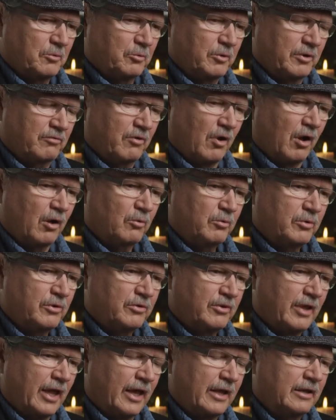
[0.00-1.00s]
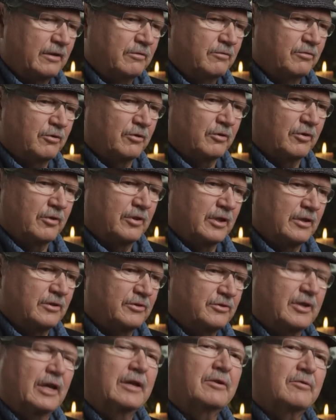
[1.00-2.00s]
we've always headed for the
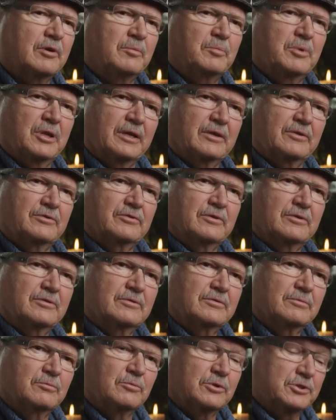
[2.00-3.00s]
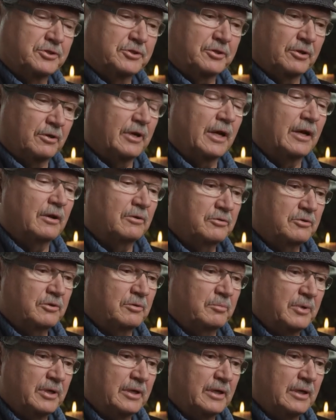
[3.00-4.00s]
sacred places, which turn out
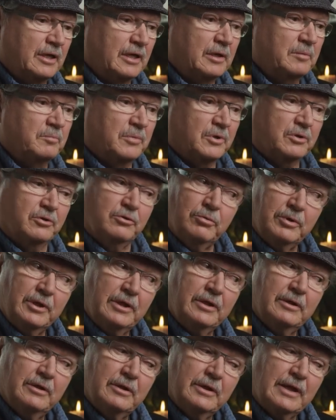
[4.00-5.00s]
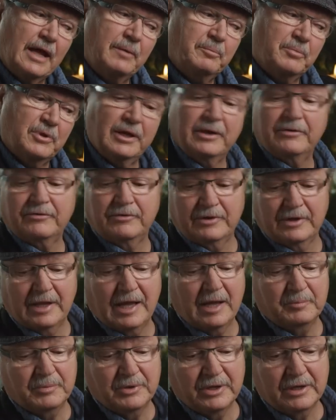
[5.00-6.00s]
to be in between that place and
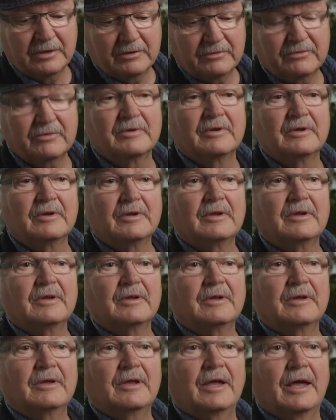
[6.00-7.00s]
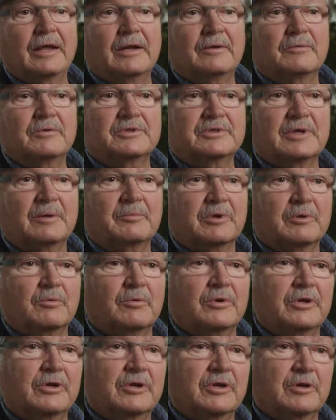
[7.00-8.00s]
that place. And it was something
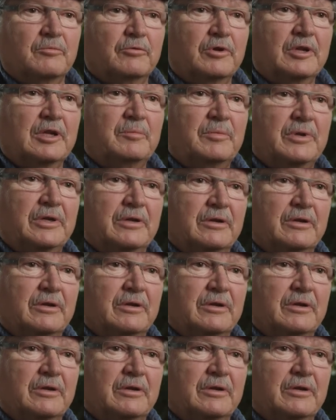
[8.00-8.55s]
where you can really be